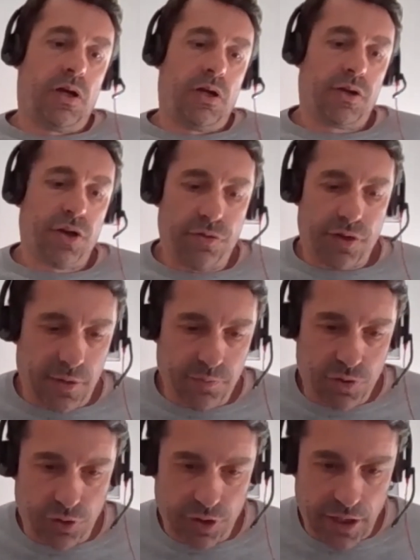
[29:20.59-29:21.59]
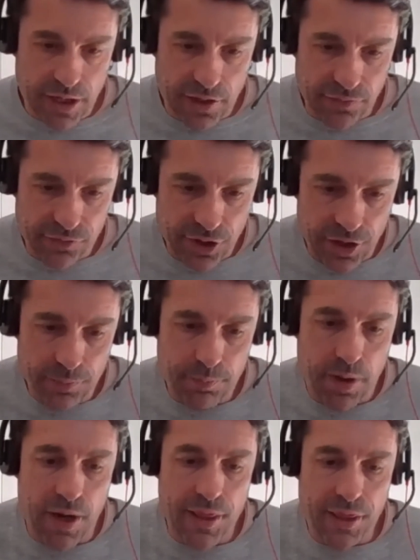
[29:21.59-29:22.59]
don't think I'm talking out of turn, but
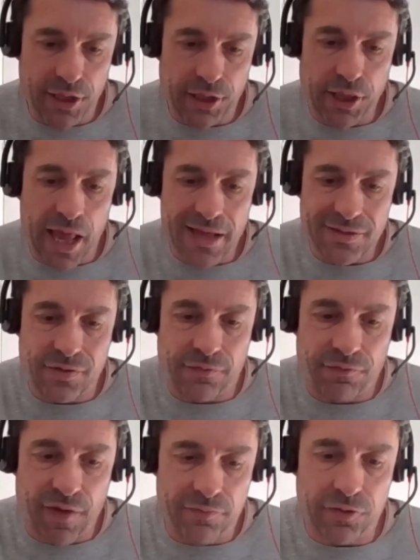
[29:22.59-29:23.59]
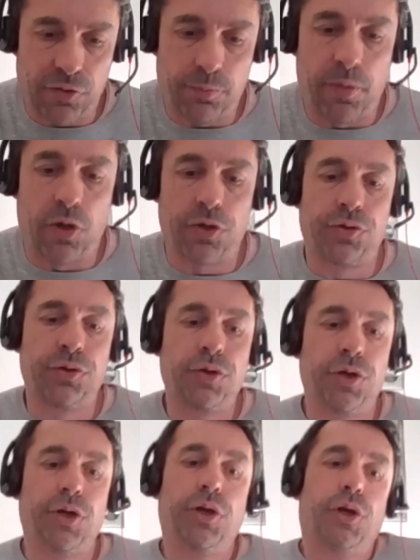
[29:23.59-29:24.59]
I think that's the favored model
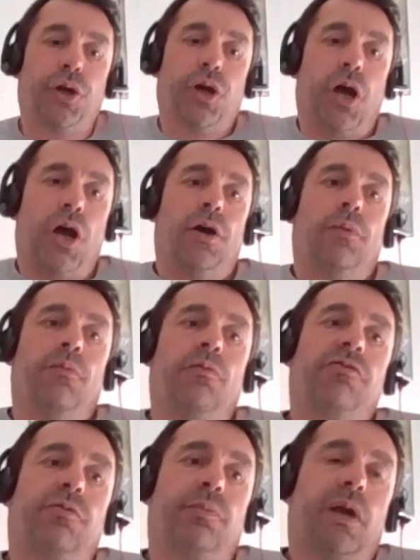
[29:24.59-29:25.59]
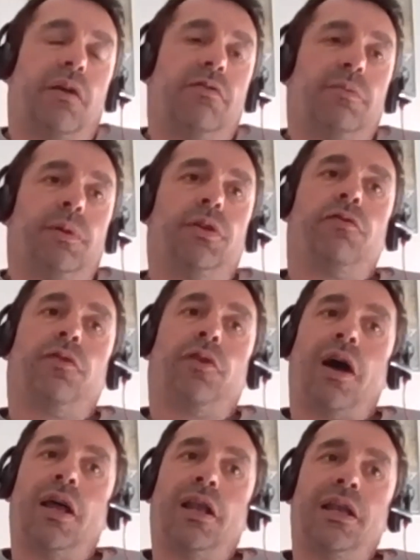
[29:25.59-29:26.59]
from government for
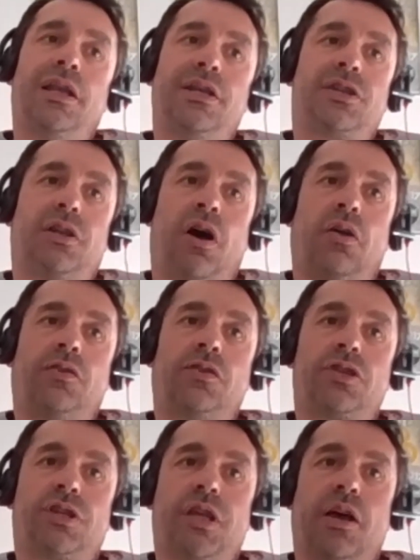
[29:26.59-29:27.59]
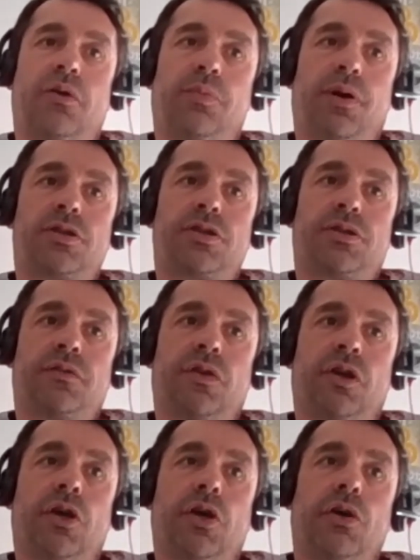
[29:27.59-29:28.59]
at least large scale production.
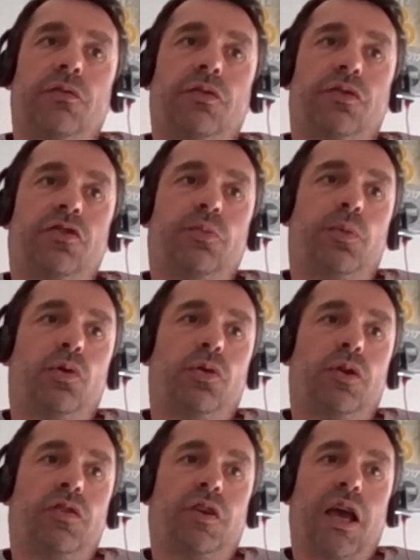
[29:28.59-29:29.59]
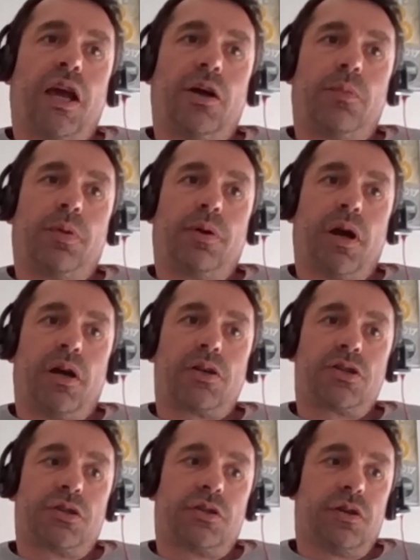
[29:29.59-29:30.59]
For smaller scale
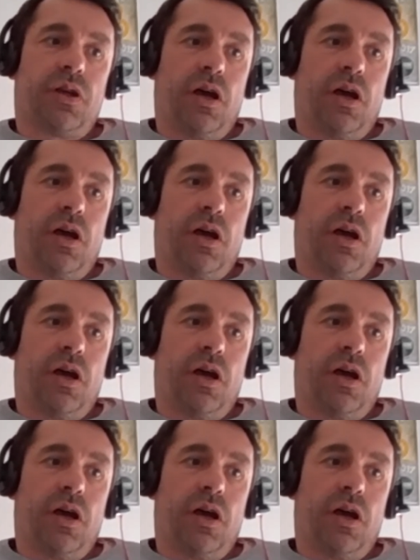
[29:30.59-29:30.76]
production,